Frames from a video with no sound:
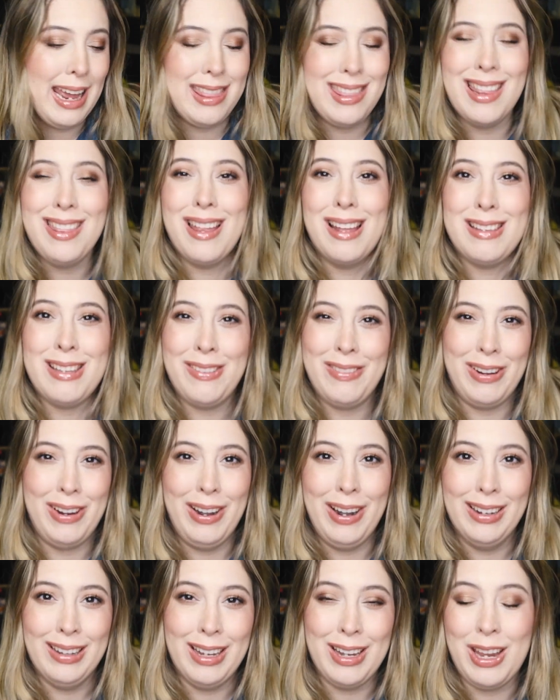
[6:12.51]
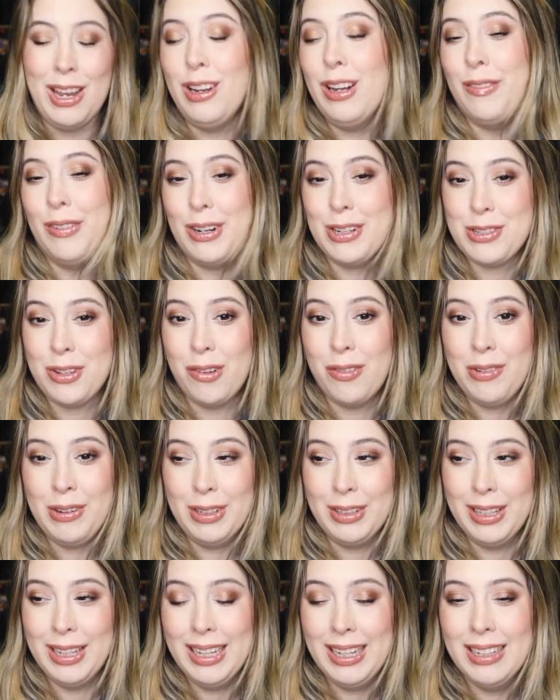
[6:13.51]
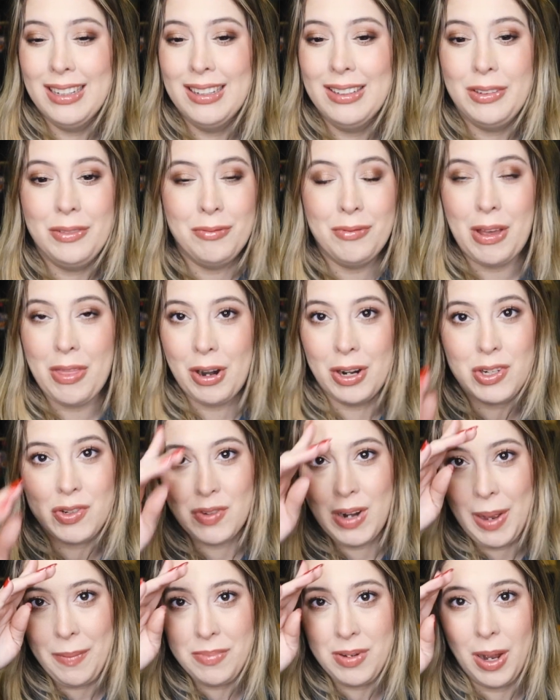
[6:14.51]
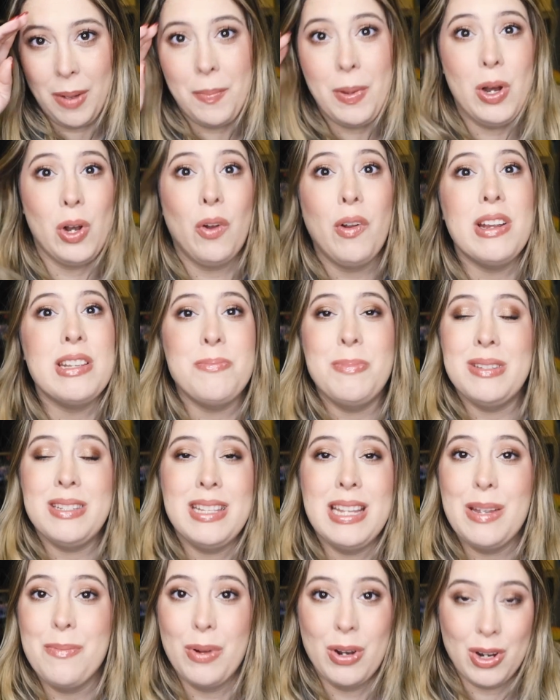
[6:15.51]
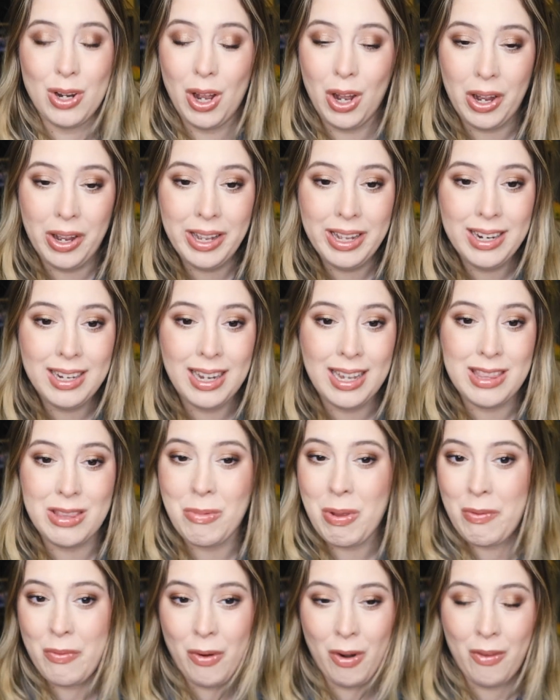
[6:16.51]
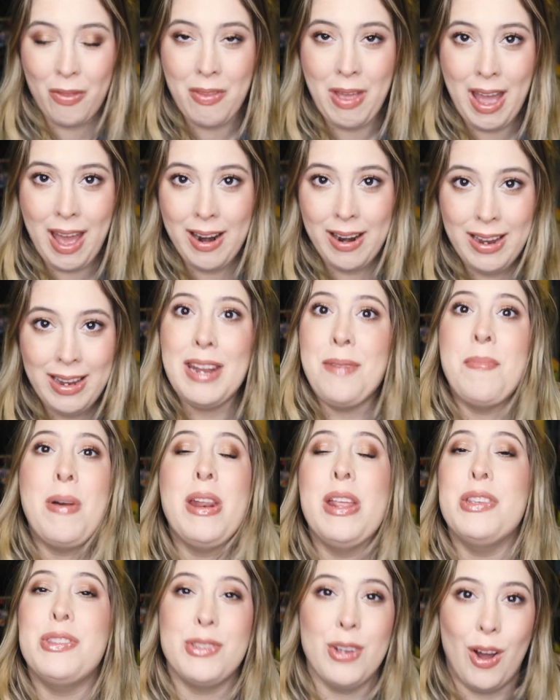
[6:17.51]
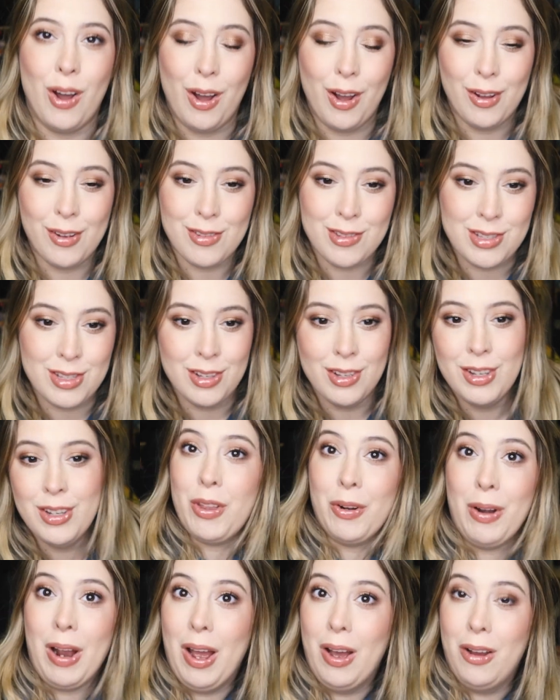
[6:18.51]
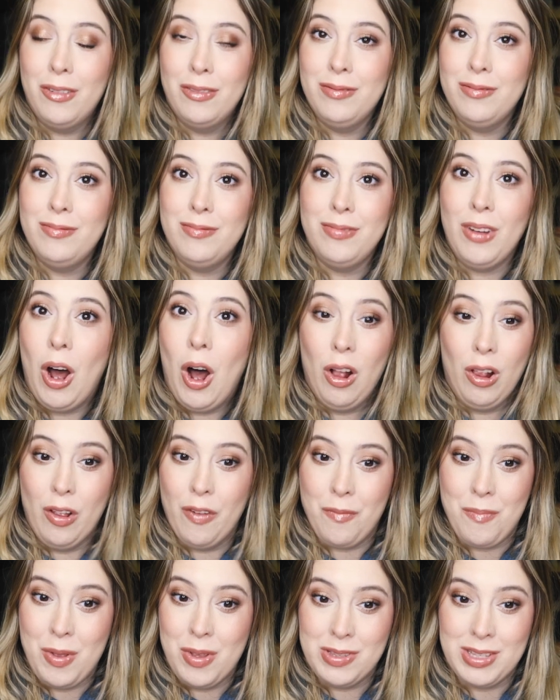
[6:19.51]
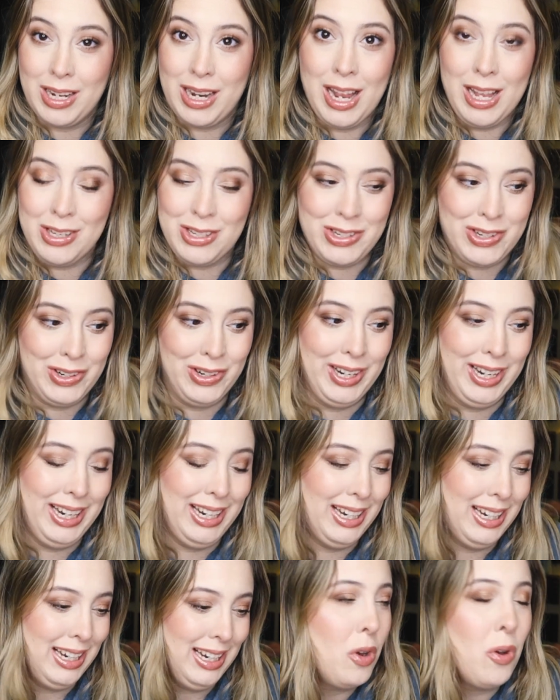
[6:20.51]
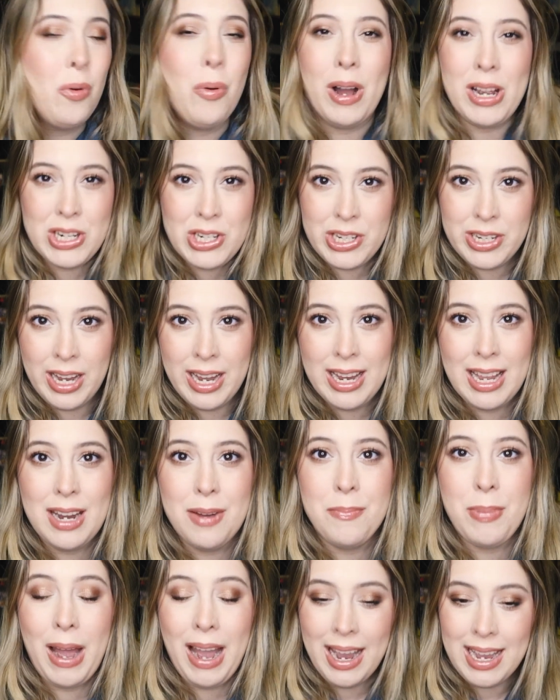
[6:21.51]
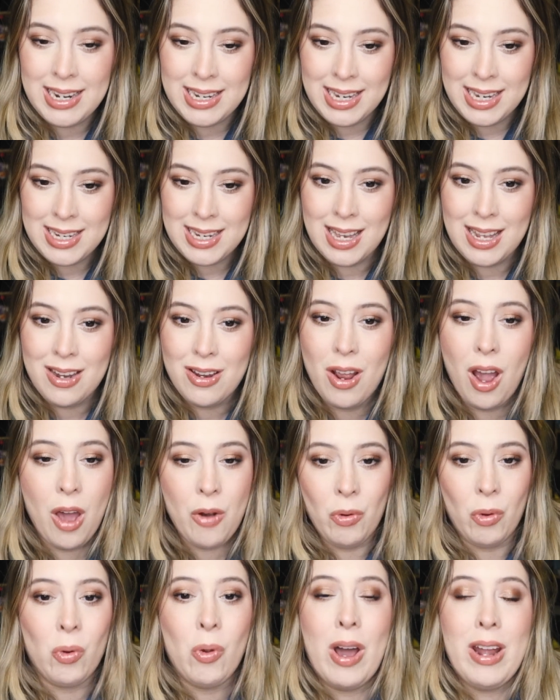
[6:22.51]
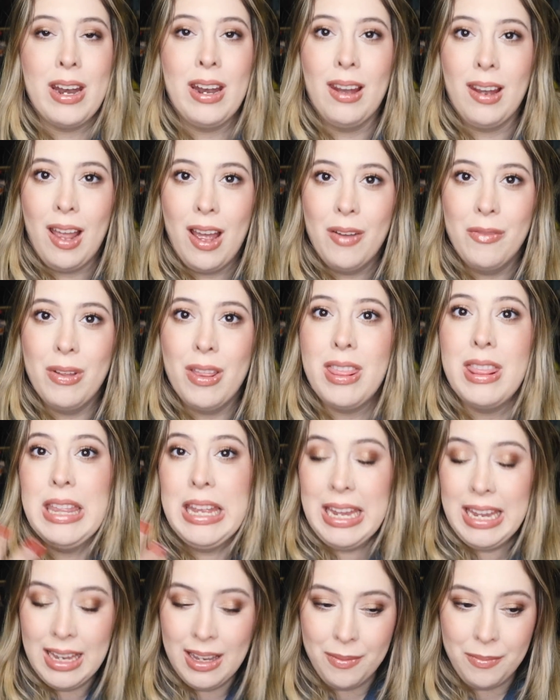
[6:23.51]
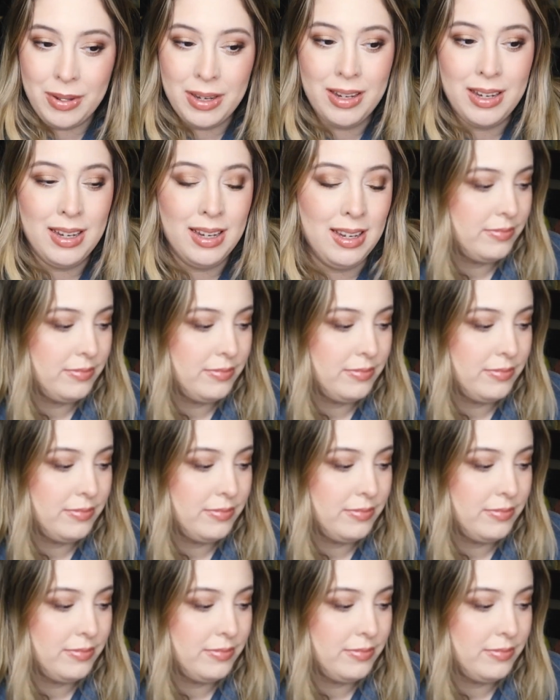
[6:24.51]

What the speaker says: I think that's a very like universal feeling, whether it's wrapped up in a Christmas theme or not. I think we've heard that in many songs throughout all of music history, questioning and pining and unrequited love theme.